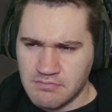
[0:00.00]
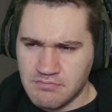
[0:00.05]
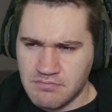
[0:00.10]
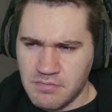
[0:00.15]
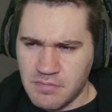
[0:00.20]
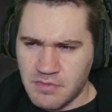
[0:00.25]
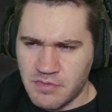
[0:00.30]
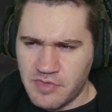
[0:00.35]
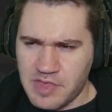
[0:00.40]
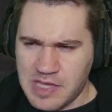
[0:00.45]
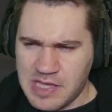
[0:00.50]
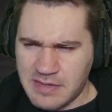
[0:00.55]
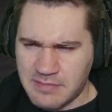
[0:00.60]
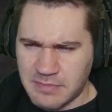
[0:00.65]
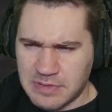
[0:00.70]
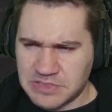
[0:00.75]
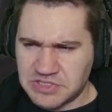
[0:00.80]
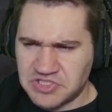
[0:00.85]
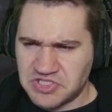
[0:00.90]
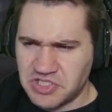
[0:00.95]
that
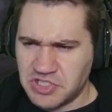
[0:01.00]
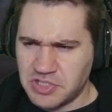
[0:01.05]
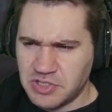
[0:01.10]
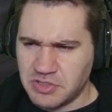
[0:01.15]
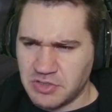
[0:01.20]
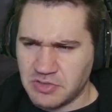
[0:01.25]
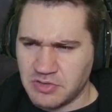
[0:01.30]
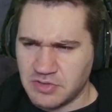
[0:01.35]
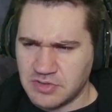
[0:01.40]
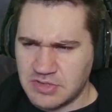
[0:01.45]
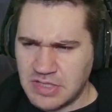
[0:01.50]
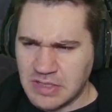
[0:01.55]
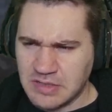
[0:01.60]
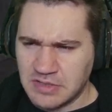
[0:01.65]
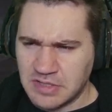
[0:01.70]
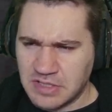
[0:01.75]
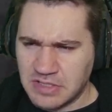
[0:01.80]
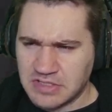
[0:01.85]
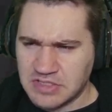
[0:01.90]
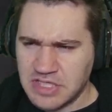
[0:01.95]
much here. It's not
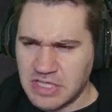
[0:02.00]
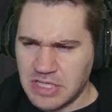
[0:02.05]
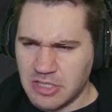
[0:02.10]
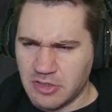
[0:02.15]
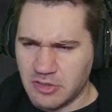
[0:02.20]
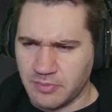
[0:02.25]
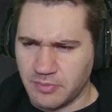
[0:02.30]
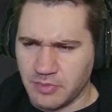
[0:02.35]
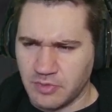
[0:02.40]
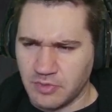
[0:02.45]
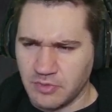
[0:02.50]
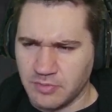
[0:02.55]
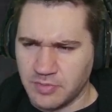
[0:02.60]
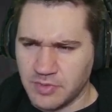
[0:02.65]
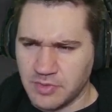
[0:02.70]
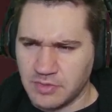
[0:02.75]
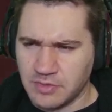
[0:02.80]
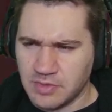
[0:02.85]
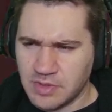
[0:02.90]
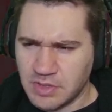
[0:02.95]
like terrible, but